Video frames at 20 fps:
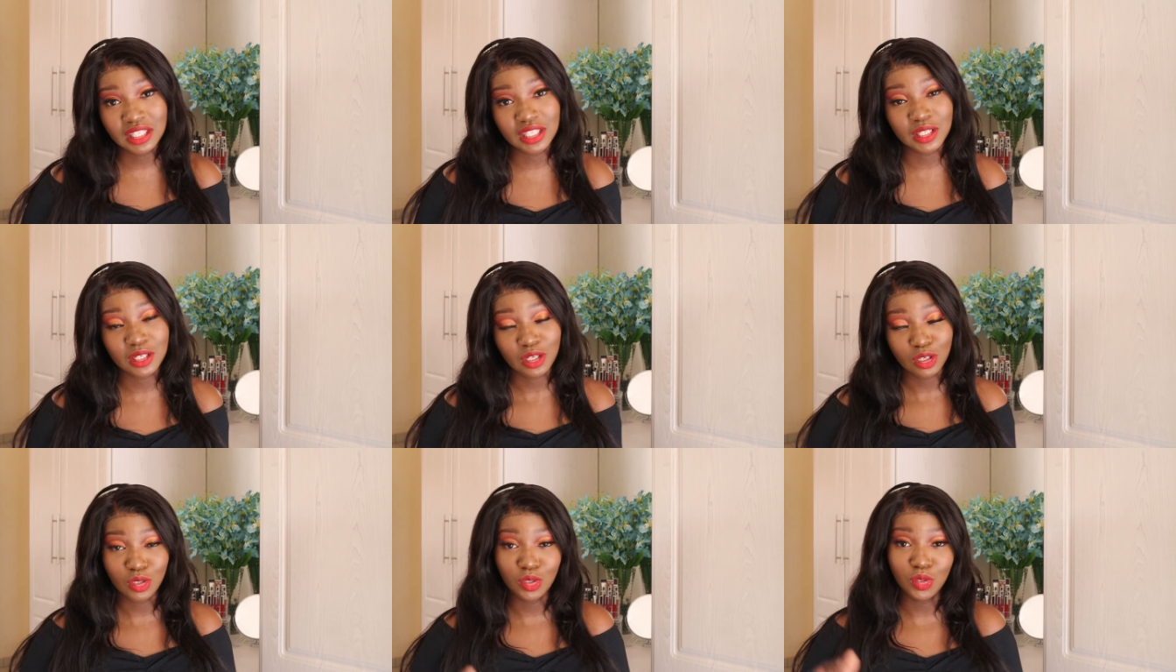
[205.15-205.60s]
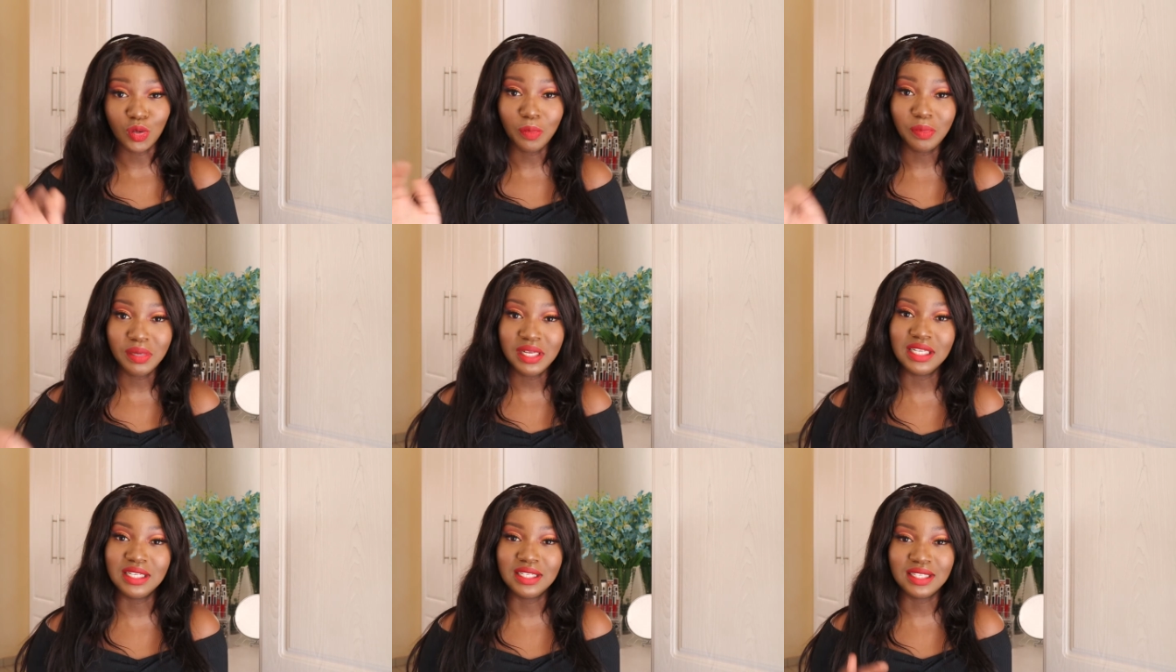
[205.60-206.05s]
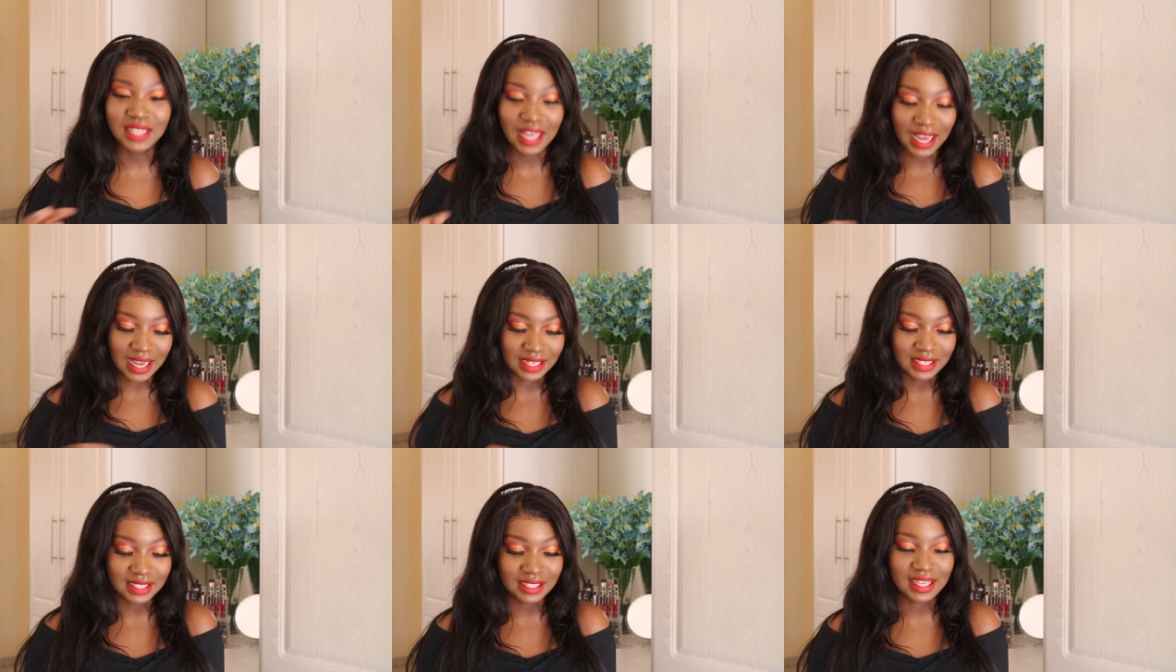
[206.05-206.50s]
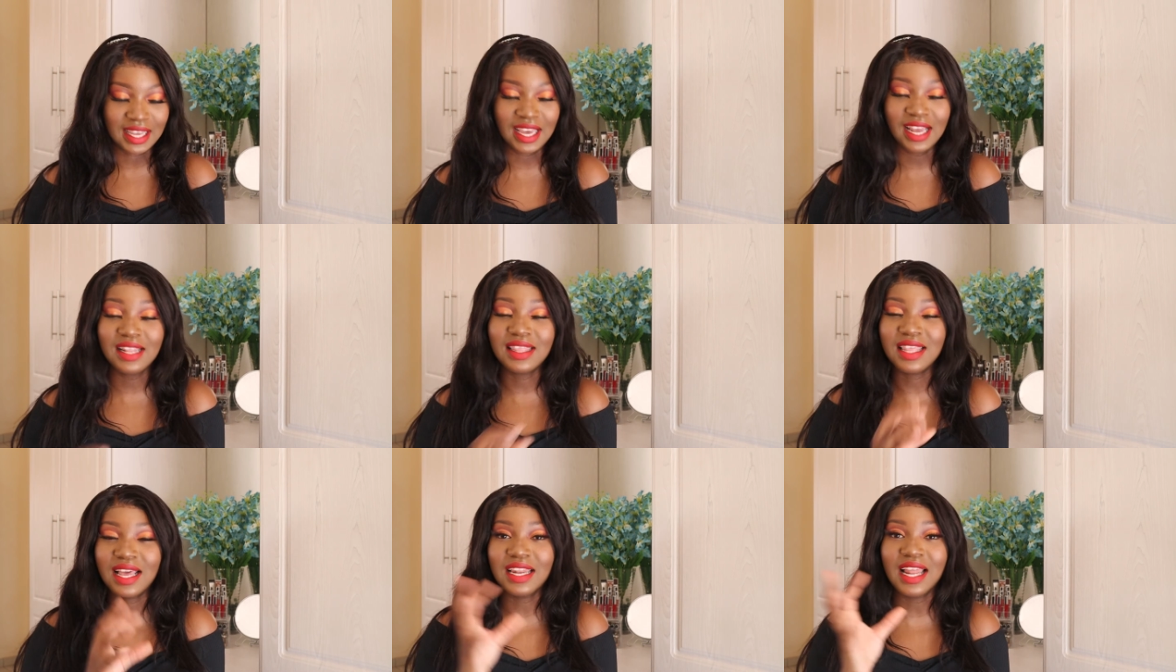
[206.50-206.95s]
So please, guys,
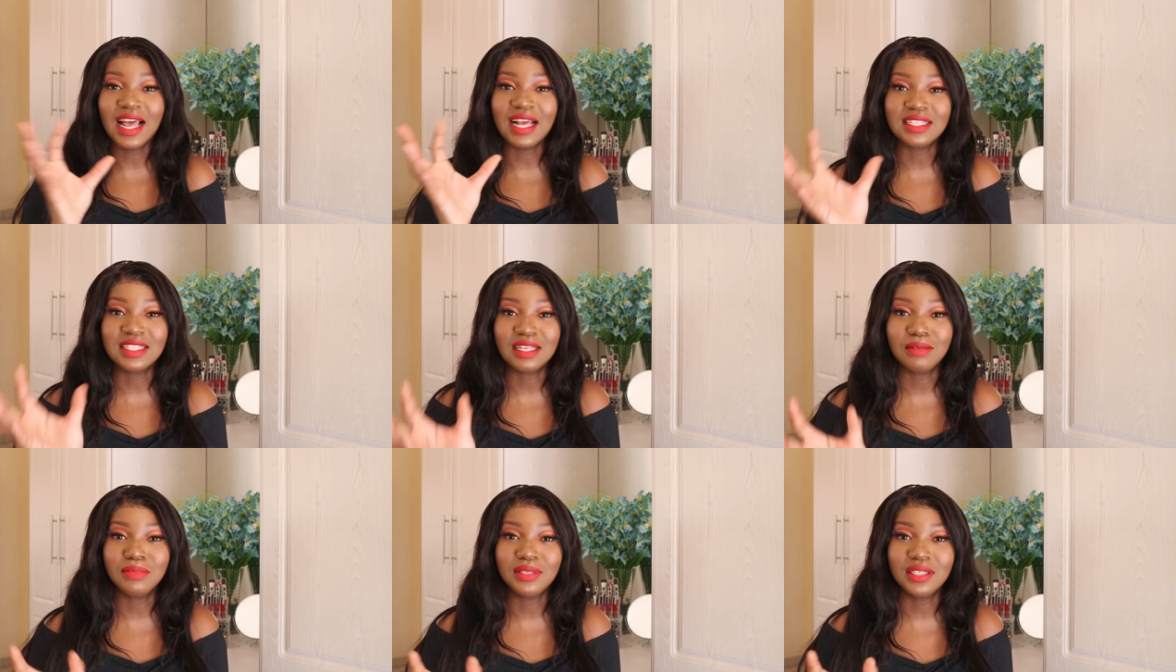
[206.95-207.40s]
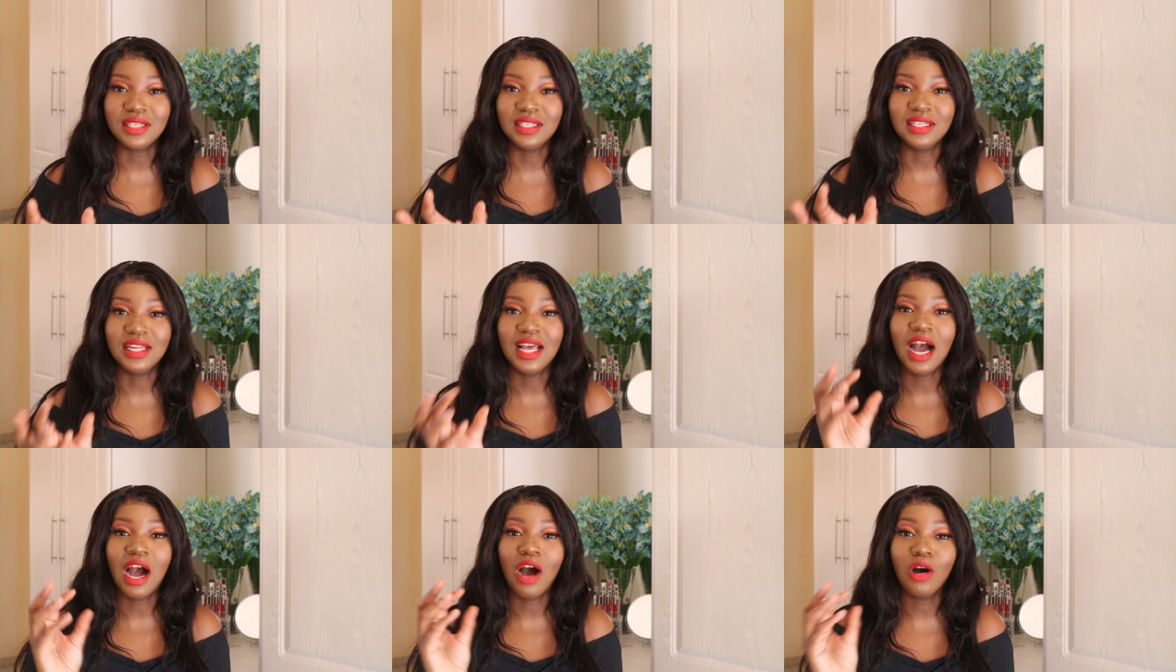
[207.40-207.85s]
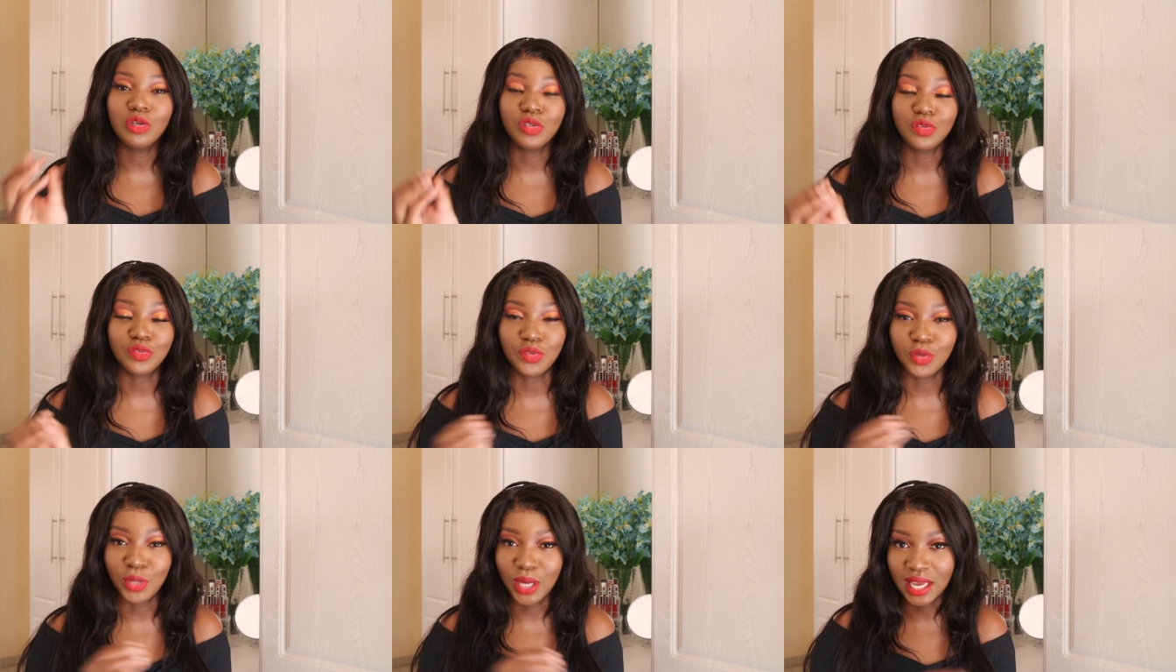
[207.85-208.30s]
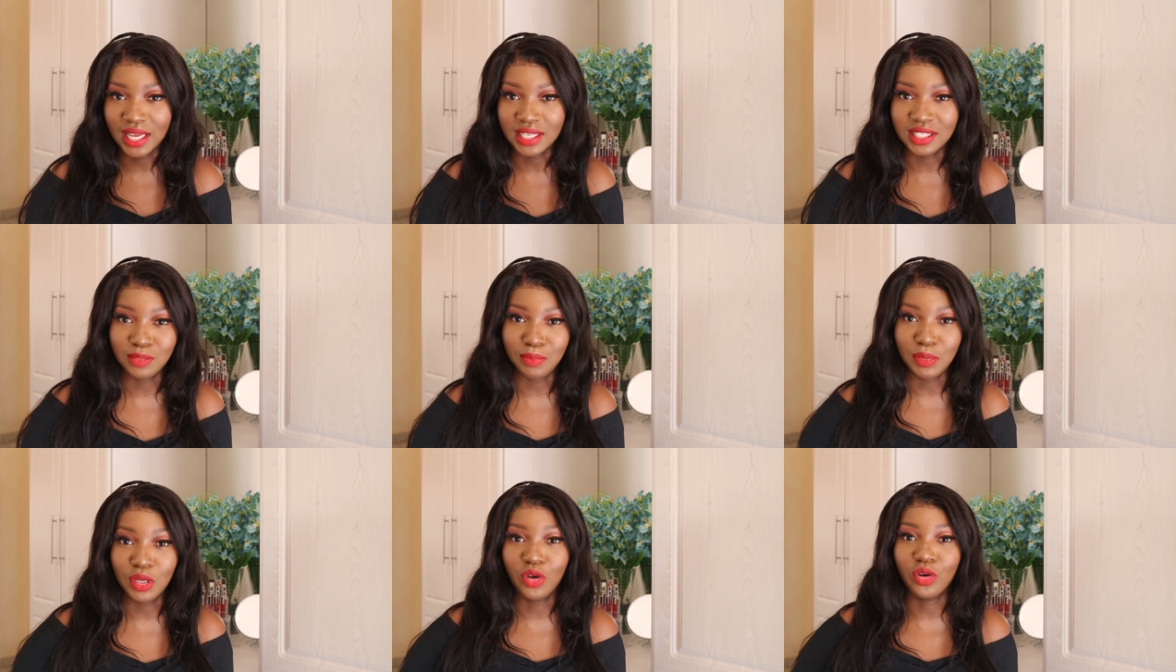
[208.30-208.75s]
get that assumption out of your
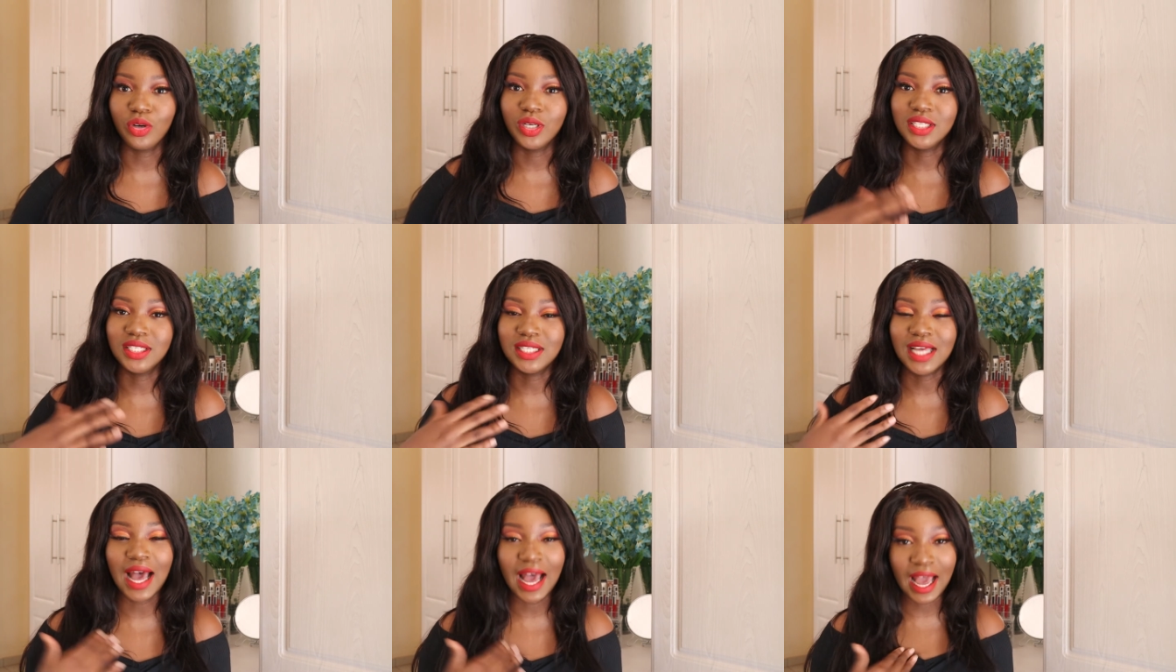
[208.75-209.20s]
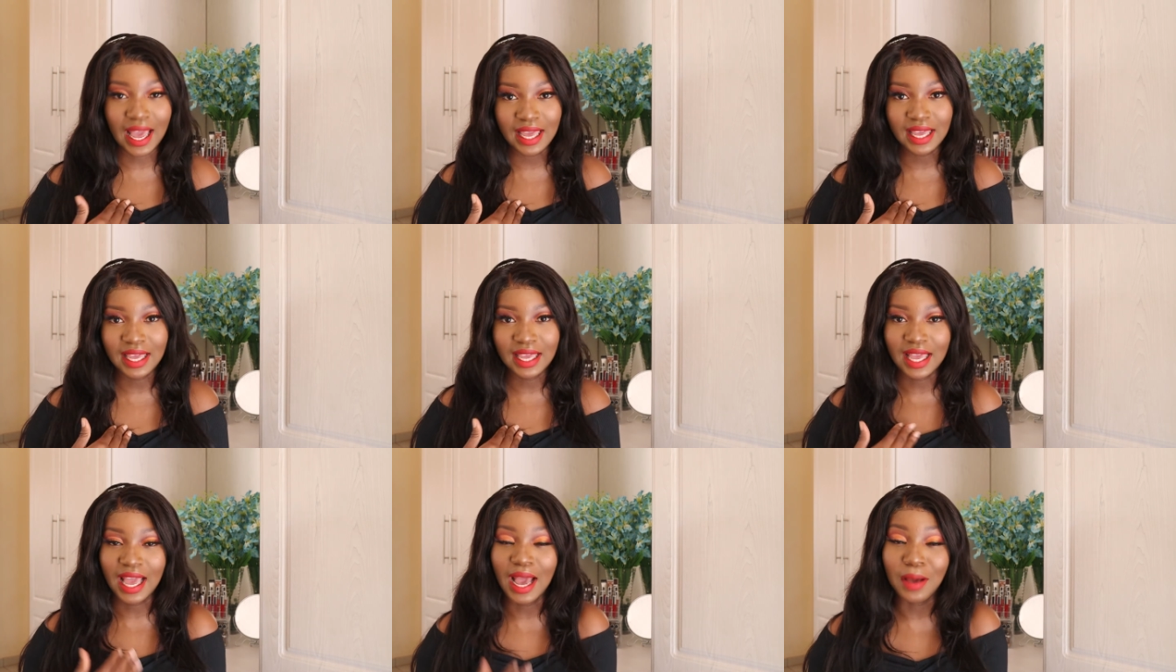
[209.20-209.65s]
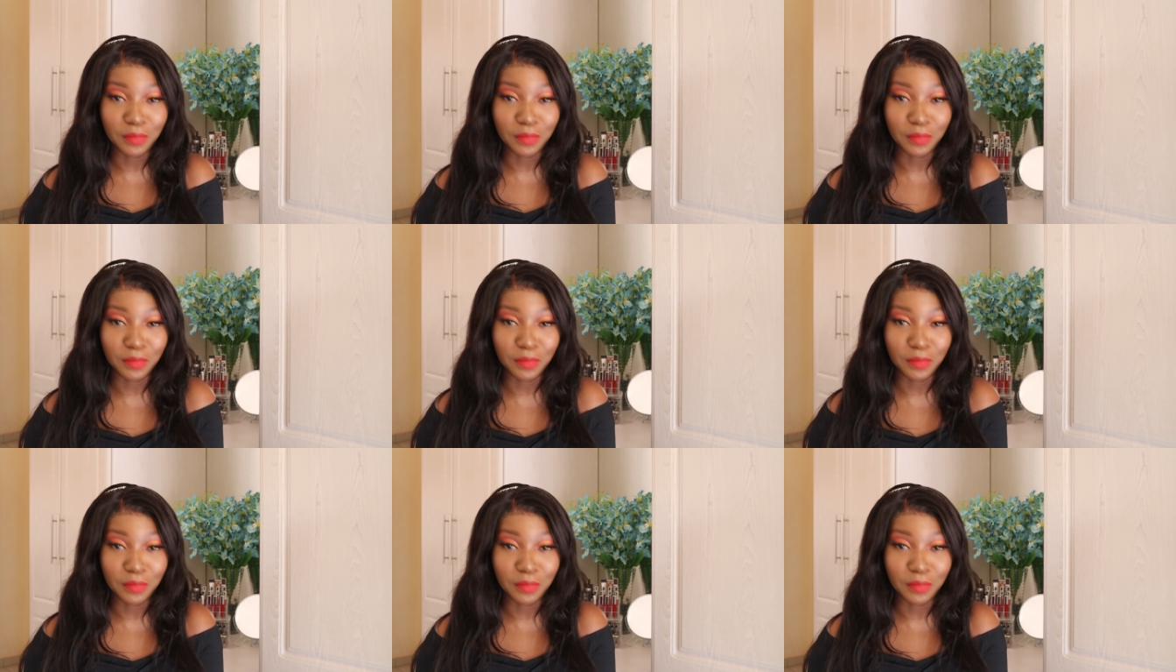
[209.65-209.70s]
heads because I